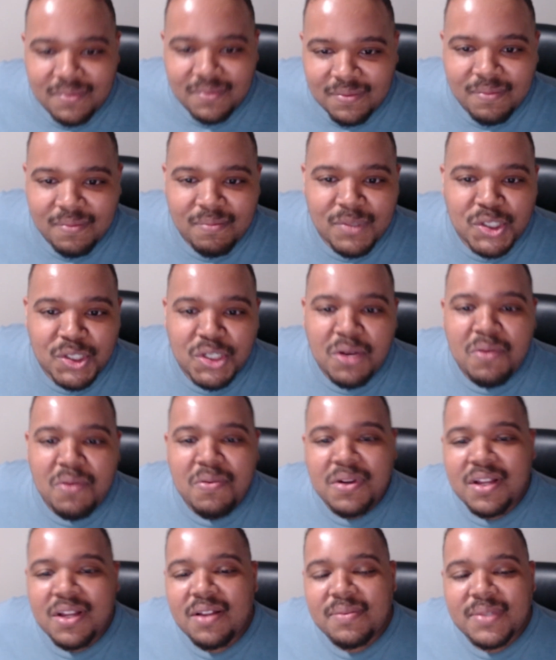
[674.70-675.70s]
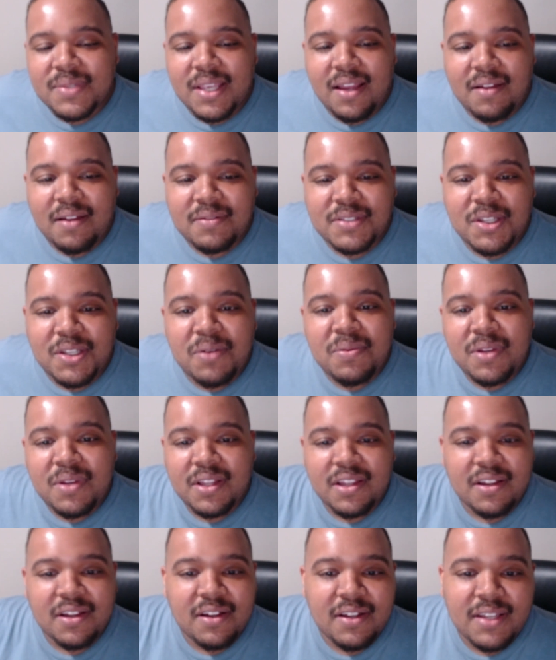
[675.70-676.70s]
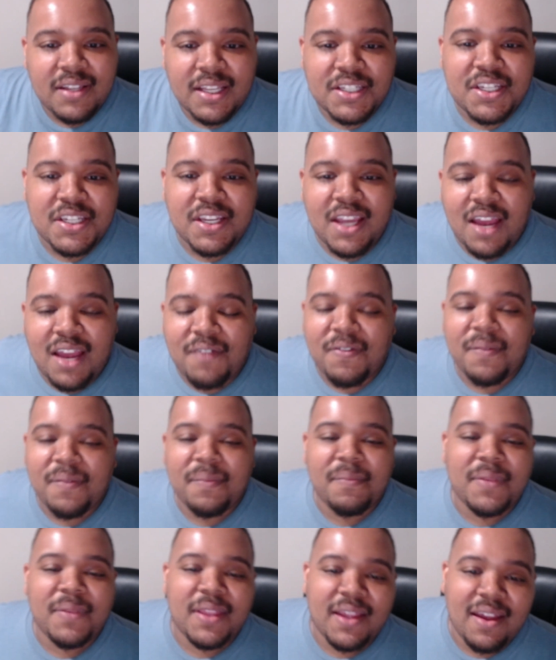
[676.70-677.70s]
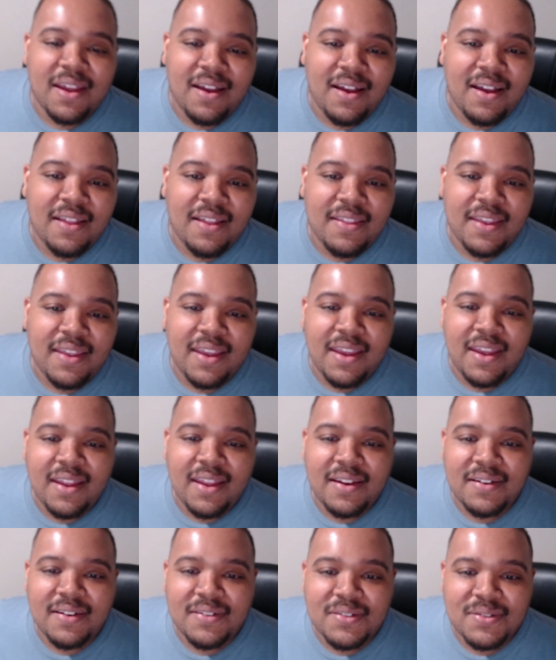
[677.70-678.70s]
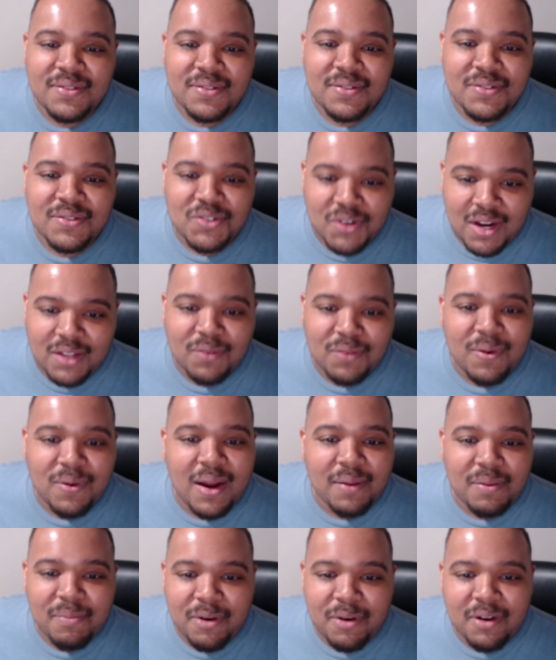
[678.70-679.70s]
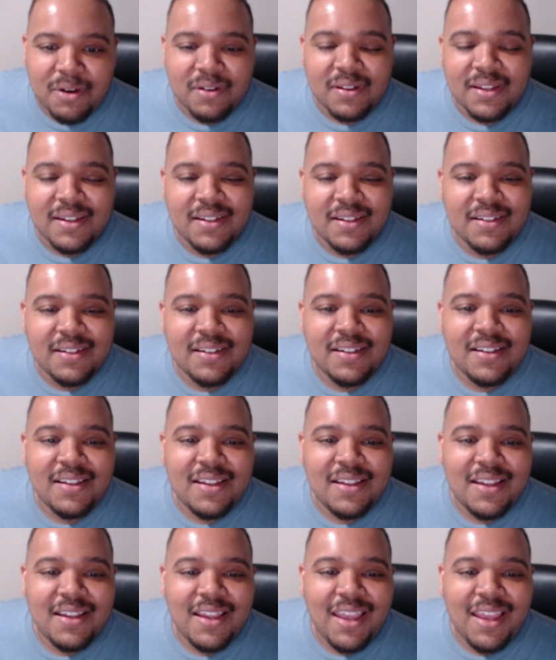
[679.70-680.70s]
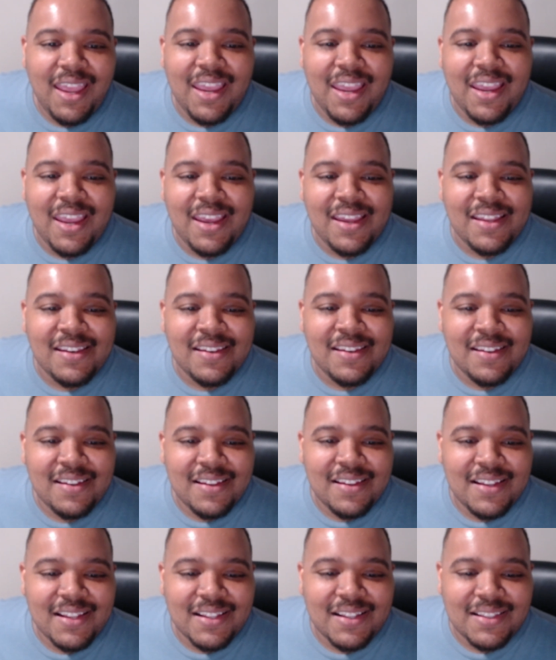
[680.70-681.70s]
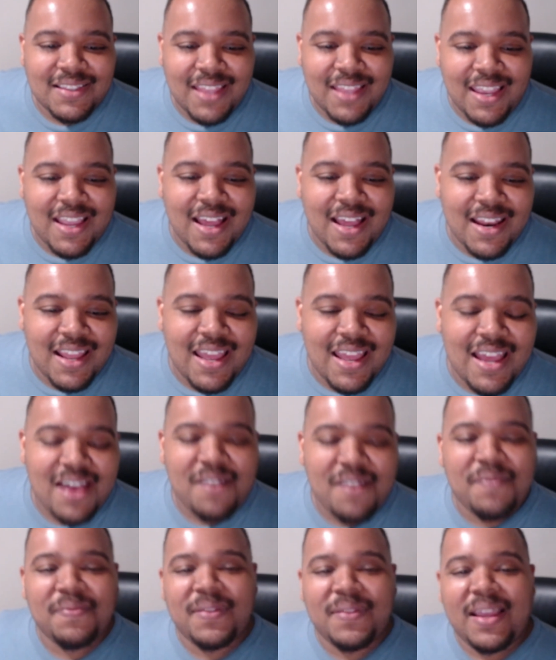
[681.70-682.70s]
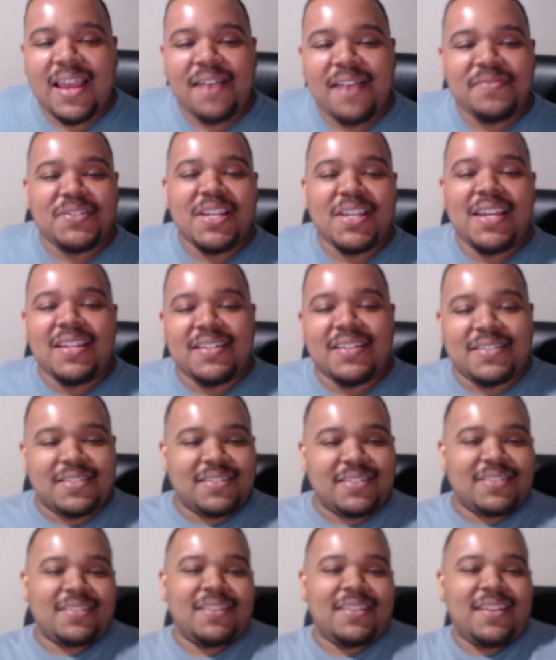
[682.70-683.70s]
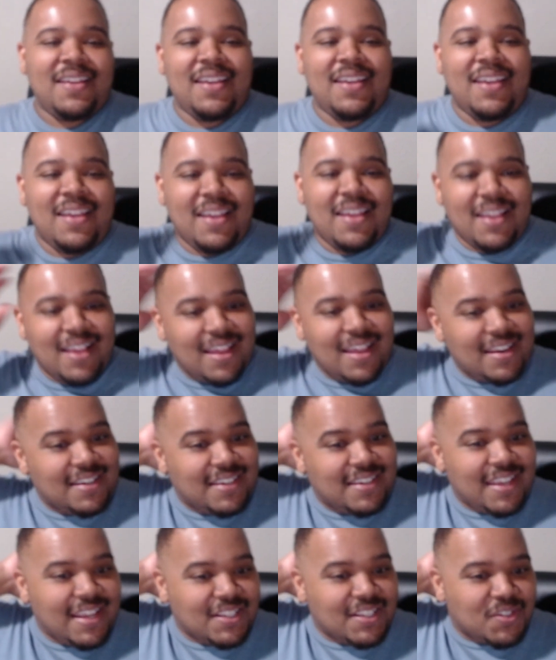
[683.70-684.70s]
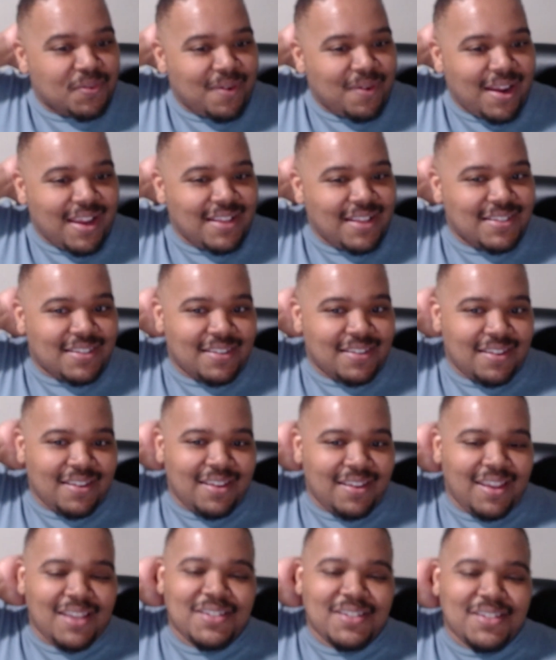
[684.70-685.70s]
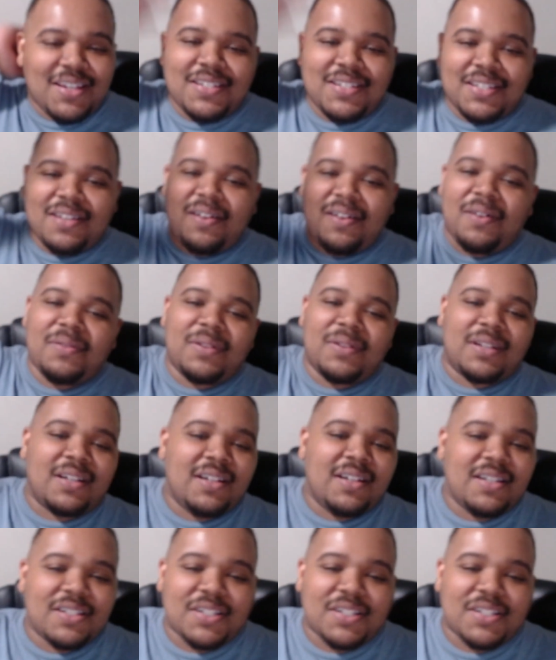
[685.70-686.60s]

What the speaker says: Michonne comes out toting the gun that she got from the guy that tried to rob them earlier, and they have Jadis kind of dead to rights. And Jada's still holding the gun.